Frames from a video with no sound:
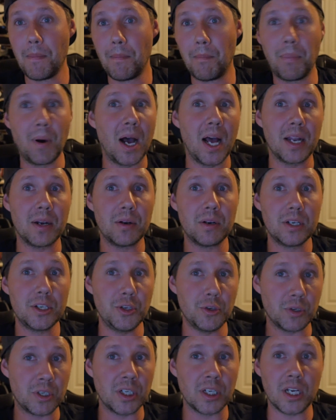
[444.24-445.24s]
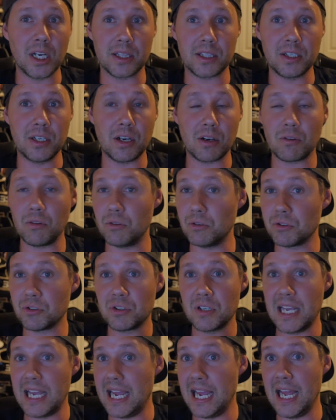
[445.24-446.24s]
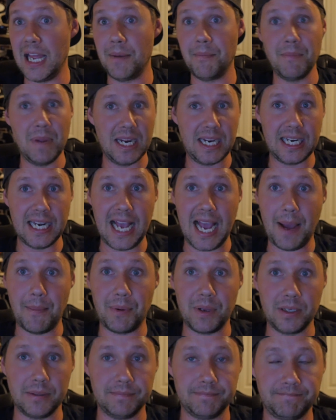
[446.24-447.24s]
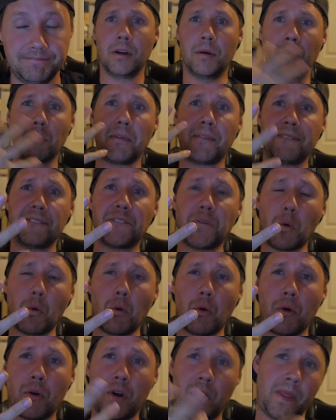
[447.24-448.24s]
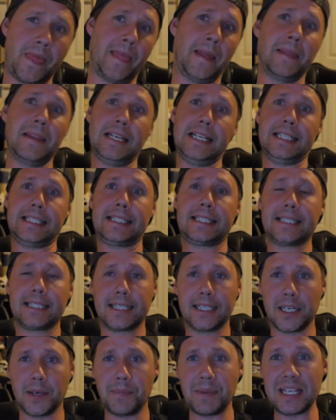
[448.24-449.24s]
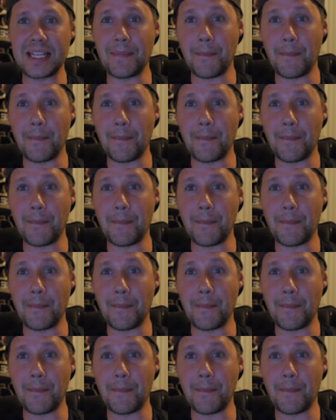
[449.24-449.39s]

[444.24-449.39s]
but you can cut the knuckles and make it happen. Number 4 on the list, going to be the